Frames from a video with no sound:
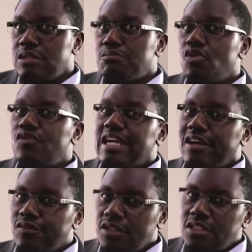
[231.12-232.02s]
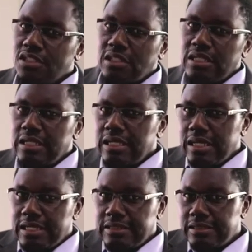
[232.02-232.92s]
moving average
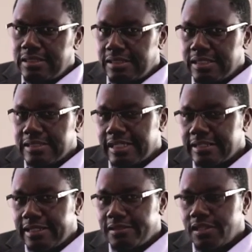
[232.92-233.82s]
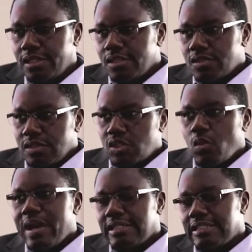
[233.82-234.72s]
and things like that. So it's
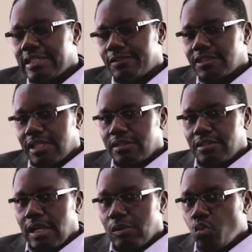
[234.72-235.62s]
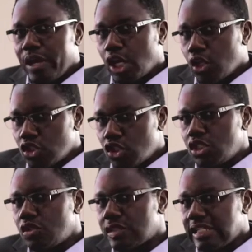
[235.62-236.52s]
quite in-depth, and we're
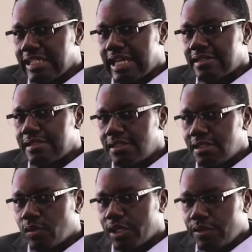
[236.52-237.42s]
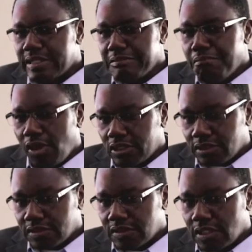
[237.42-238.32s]
continuously enhancing it. We're creating
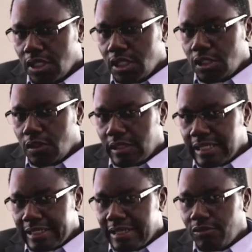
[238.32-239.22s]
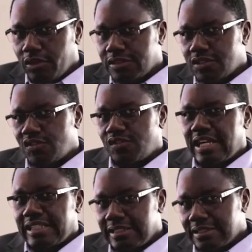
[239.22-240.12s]
models, looking at our models,
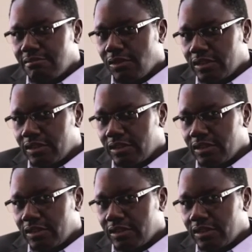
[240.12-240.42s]
validating